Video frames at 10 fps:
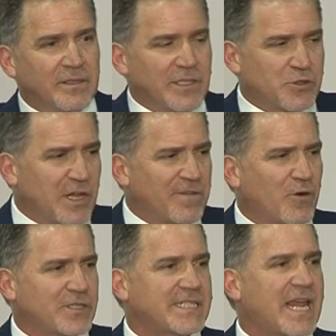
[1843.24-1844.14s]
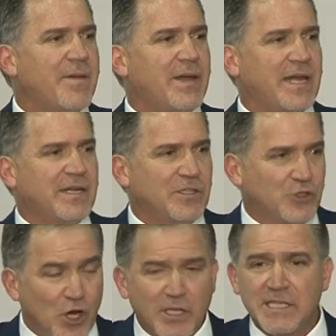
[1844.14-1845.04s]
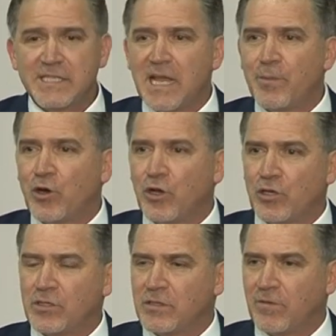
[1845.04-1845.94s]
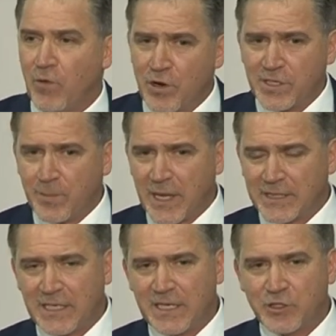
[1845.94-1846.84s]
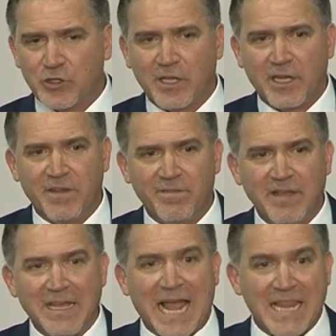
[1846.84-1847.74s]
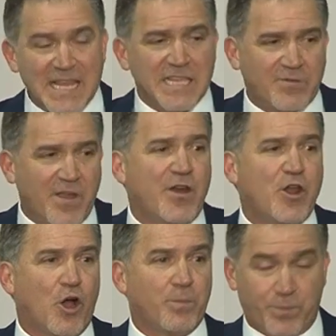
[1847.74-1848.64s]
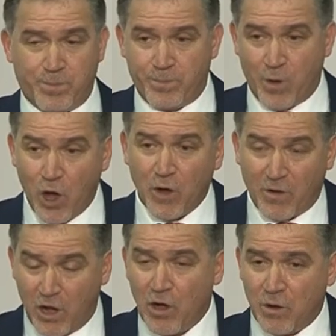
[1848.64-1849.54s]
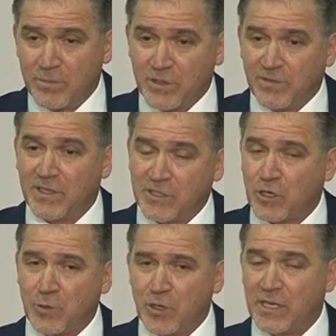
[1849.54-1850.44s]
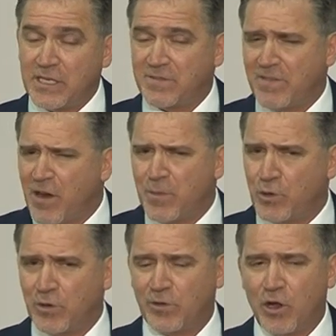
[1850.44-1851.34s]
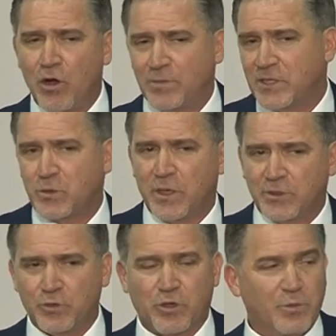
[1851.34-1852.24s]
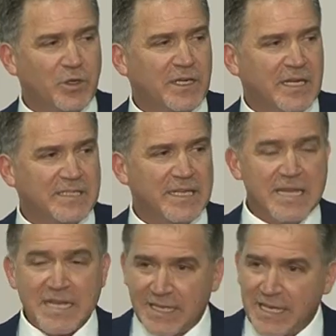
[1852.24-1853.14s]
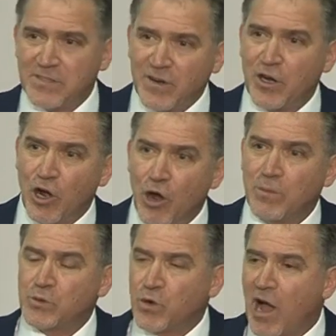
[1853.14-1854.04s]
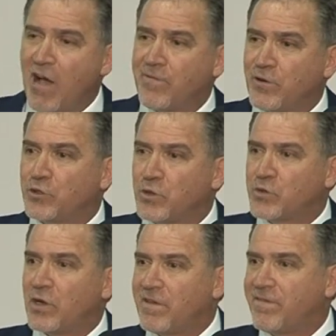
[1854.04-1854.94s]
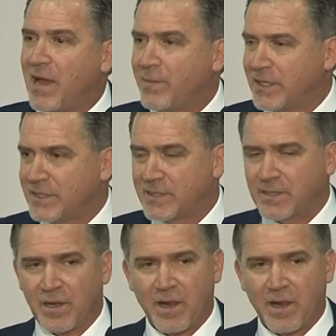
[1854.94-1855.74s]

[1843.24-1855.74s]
Israeli forces came in, took these neighborhoods, forced the Palestinians to leave, and these very homes of these communities, very beautiful homes, these are well-to-do communities, these very homes were offered to Israeli families.